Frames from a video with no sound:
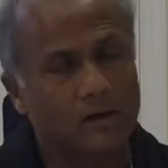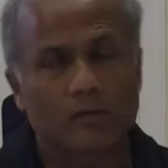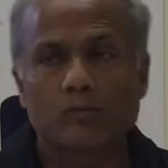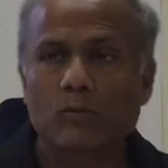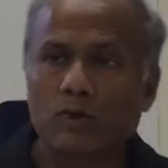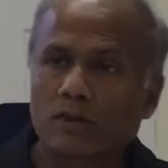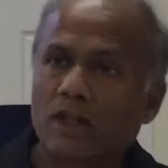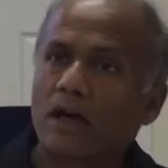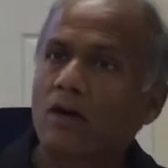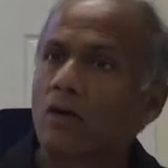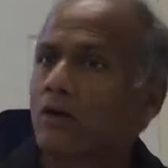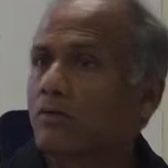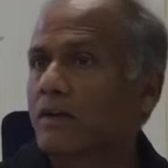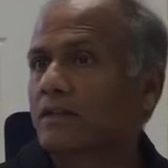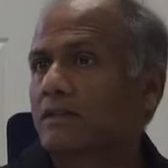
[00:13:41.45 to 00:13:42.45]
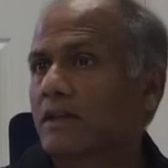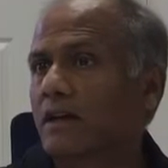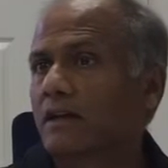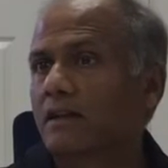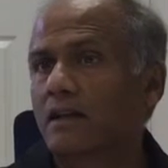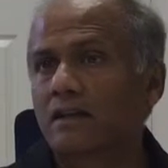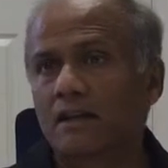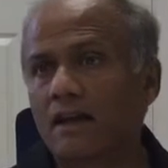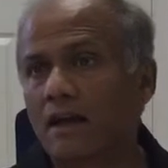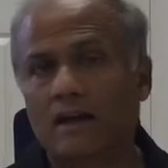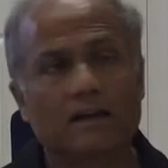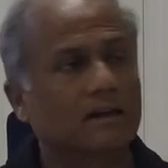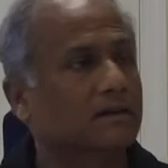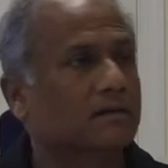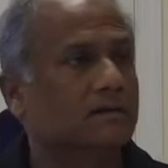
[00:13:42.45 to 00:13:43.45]
Buddha always said that, yeah,
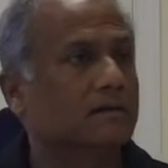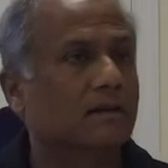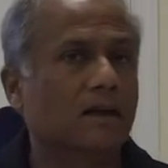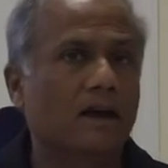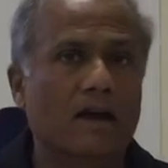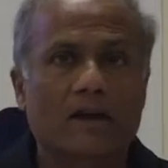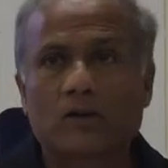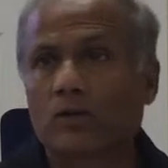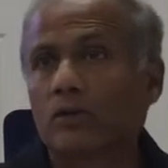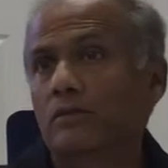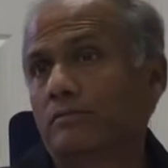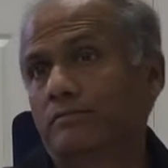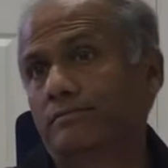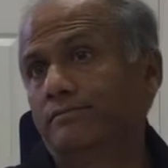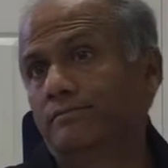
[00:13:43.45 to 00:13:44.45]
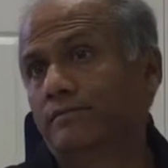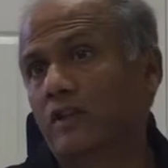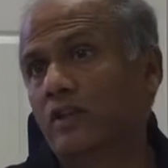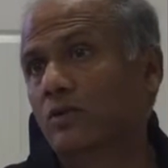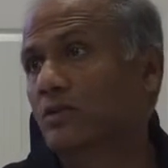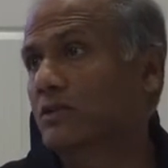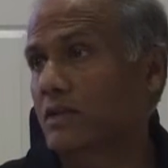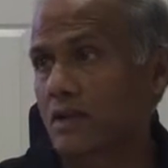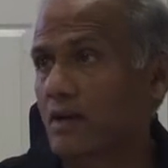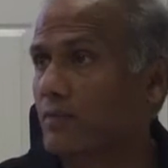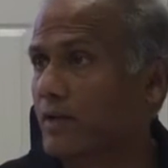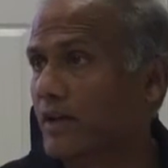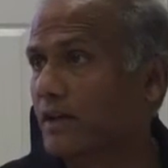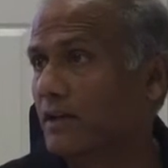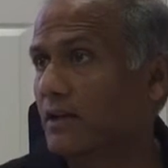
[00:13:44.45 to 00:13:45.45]
I could use the
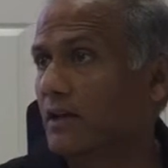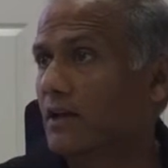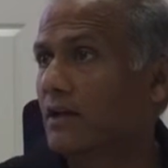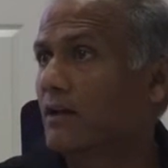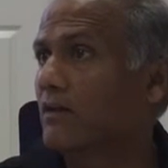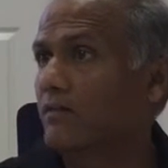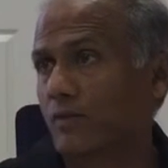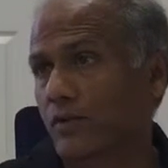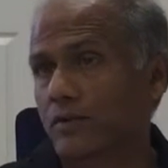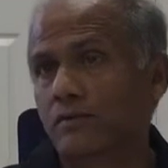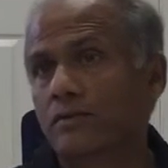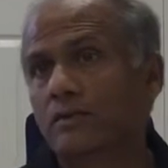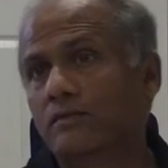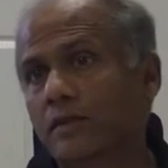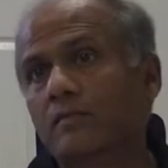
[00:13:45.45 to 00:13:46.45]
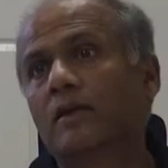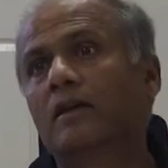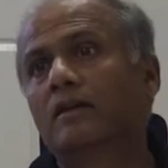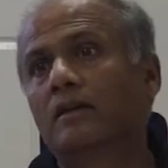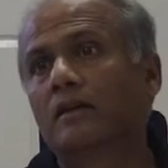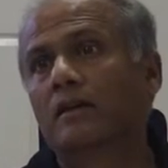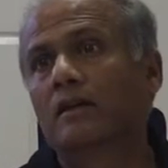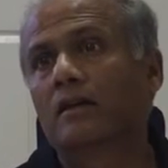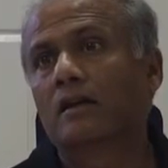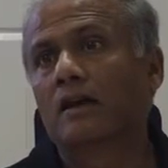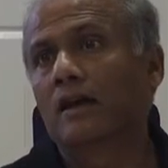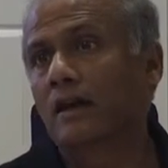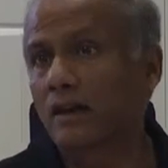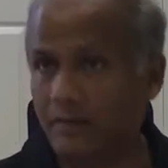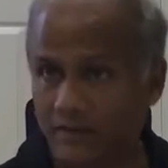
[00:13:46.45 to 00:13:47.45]
company of beautiful women
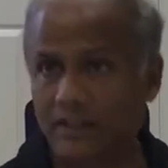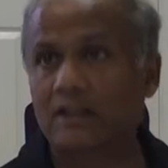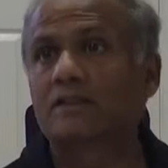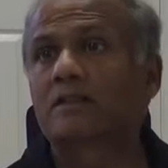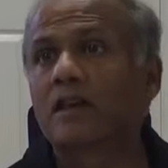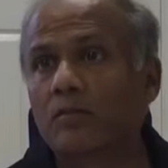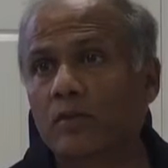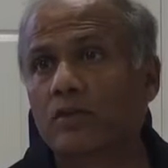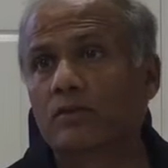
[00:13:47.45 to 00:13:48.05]
if they stay